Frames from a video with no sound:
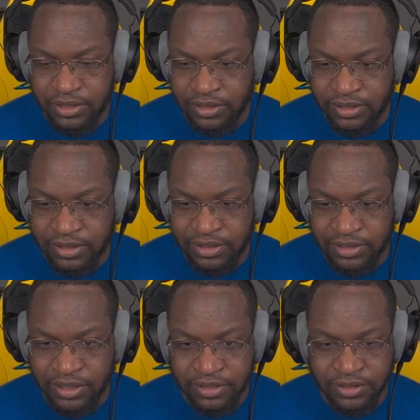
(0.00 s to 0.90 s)
And you're actually
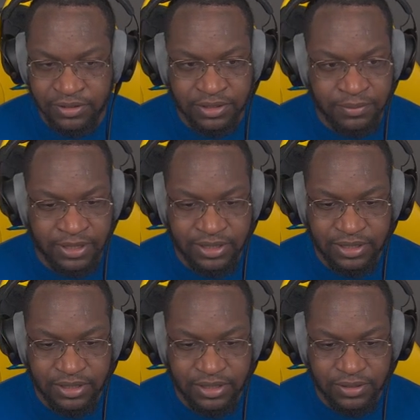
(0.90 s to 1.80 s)
not gonna do too
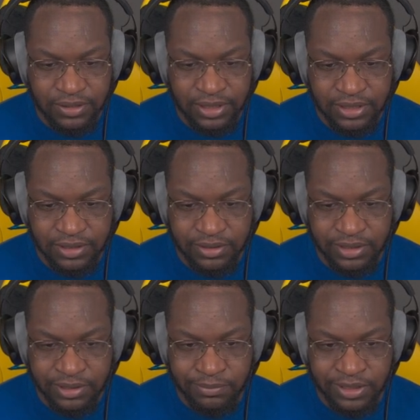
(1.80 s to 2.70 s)
much, so it's not
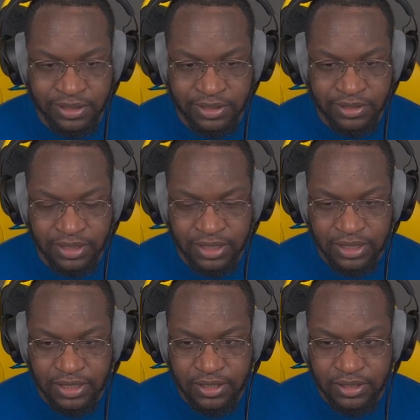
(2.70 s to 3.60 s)
that big a deal.
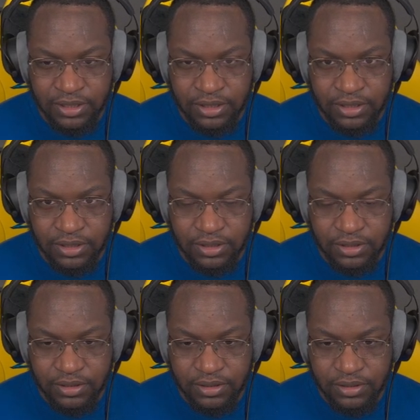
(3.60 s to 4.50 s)

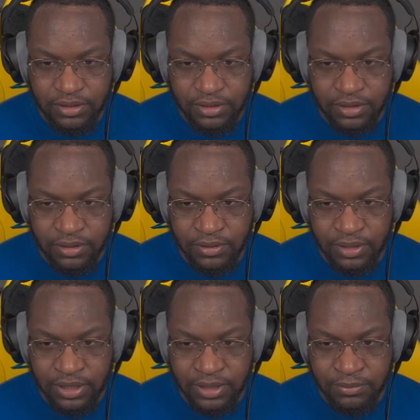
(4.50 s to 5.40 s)

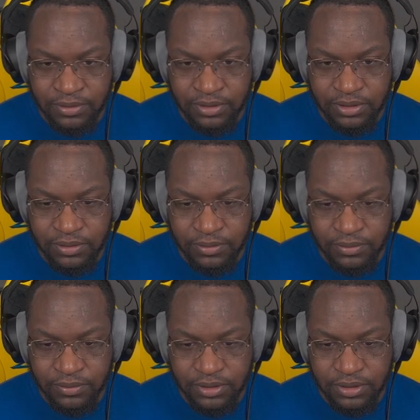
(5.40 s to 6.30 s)
So I'm going
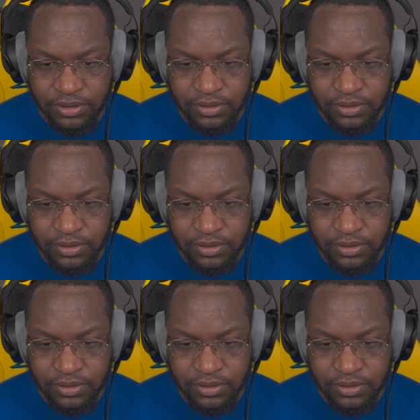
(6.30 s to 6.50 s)
to